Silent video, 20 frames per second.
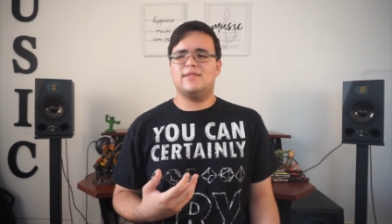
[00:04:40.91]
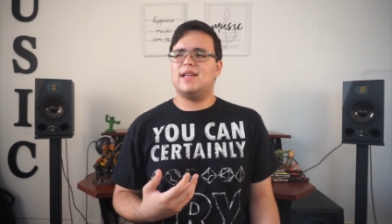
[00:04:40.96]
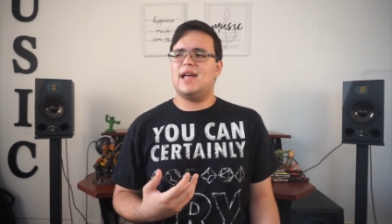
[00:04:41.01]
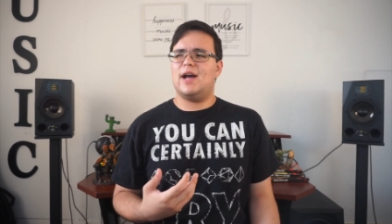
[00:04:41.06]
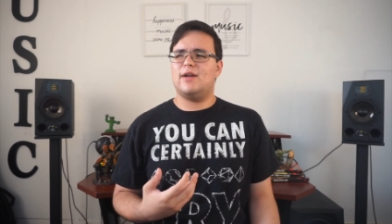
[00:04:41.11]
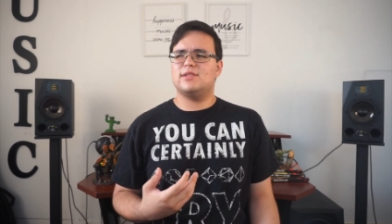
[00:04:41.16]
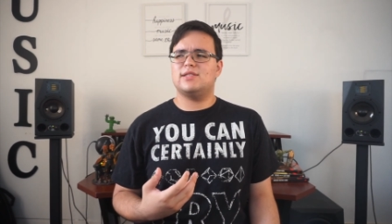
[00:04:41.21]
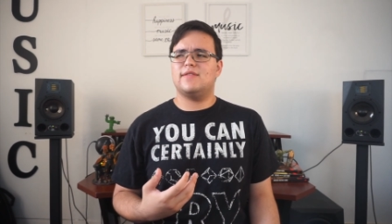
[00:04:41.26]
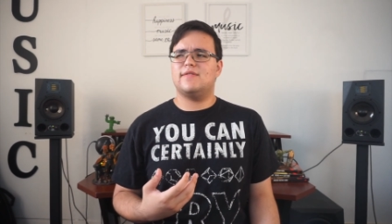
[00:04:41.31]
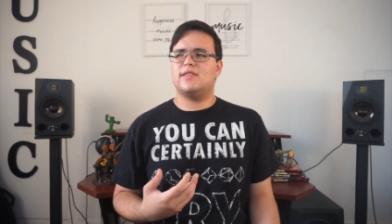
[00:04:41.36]

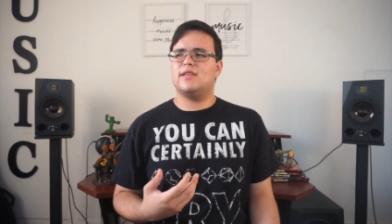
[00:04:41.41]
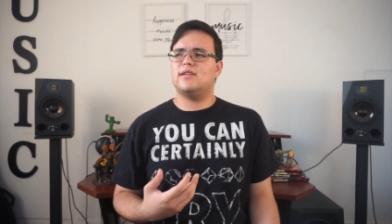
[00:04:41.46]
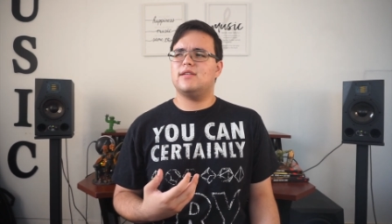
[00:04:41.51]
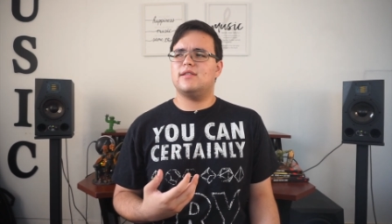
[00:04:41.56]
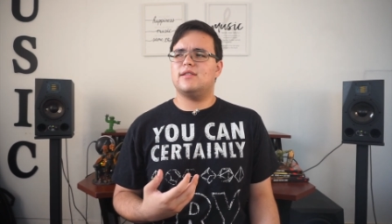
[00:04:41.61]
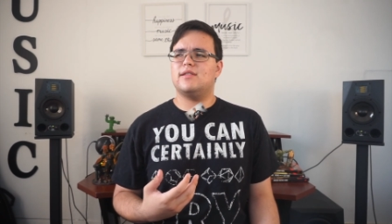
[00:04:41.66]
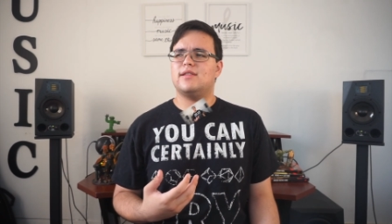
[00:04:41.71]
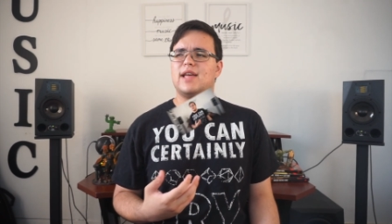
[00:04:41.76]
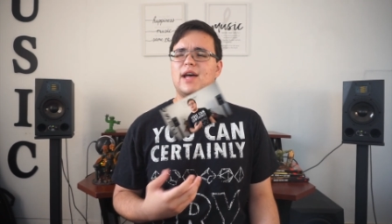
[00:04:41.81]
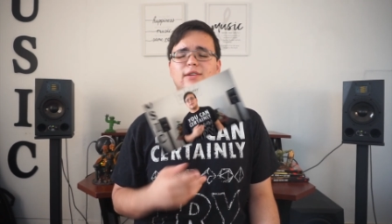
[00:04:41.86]
House of the
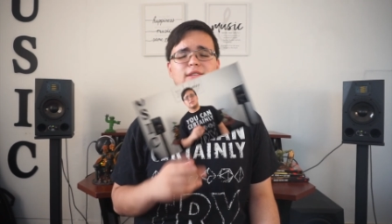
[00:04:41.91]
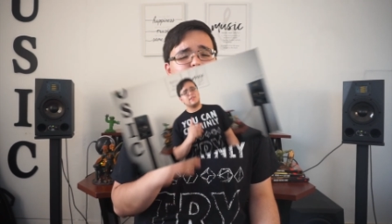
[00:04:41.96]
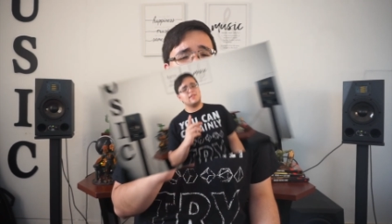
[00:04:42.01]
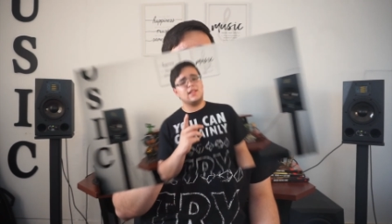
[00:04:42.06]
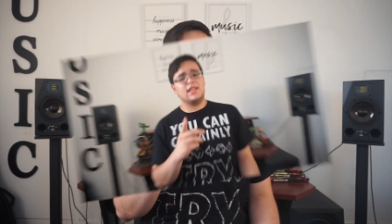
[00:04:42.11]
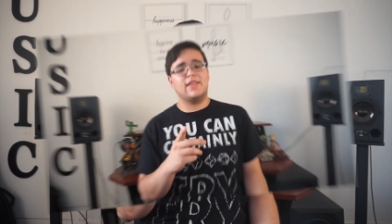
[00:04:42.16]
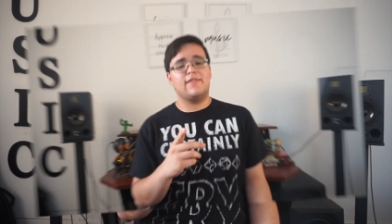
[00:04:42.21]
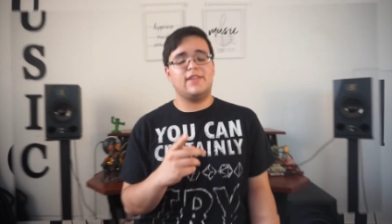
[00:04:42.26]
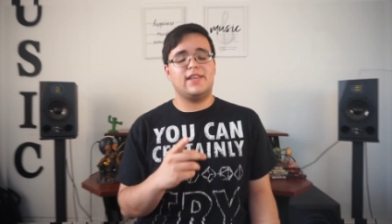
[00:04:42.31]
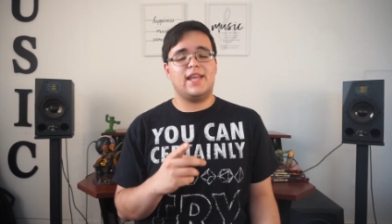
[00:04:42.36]
House of the
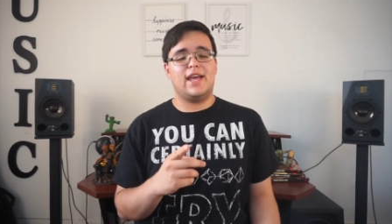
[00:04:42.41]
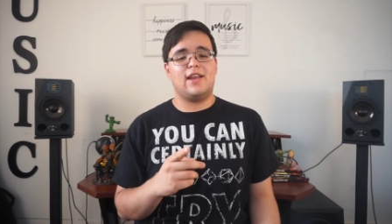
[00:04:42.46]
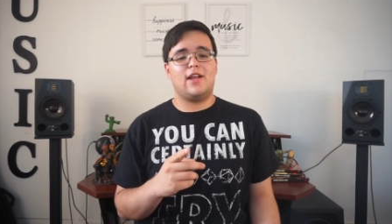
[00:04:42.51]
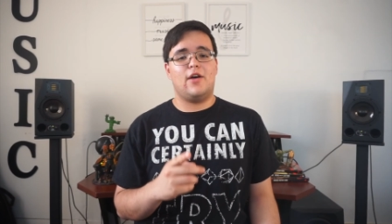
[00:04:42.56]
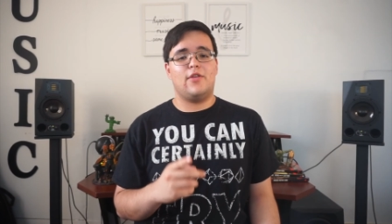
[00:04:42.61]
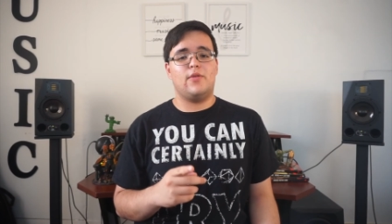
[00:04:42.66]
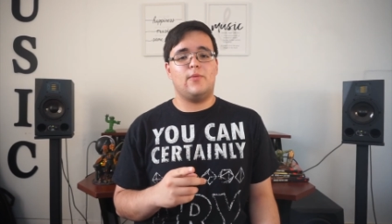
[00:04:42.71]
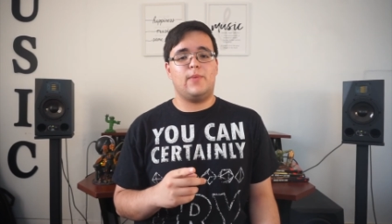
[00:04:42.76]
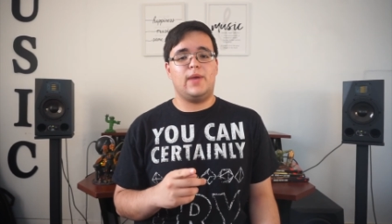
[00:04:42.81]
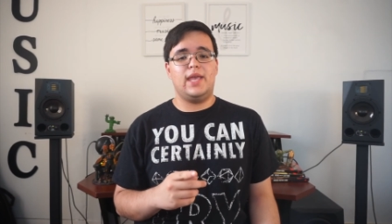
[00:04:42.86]
Living Dead
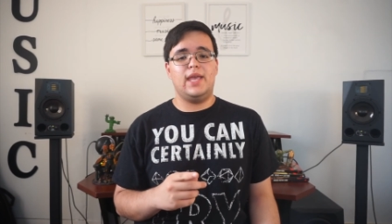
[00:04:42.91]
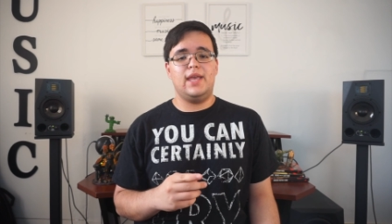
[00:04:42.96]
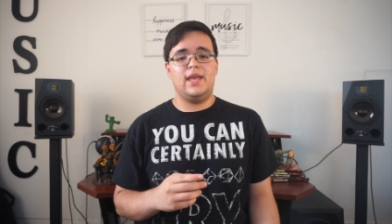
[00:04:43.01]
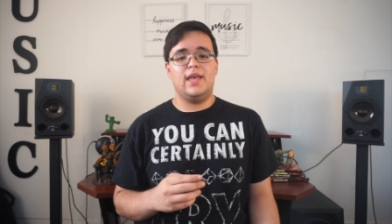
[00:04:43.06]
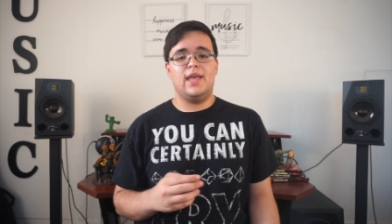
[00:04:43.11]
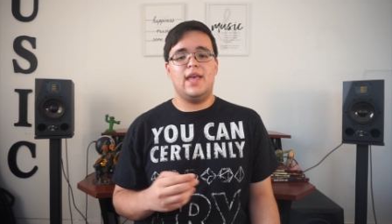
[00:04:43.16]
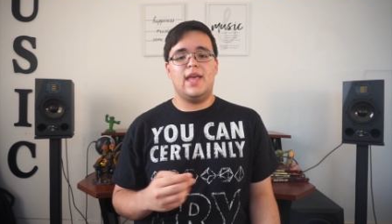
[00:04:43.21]
on the Wii,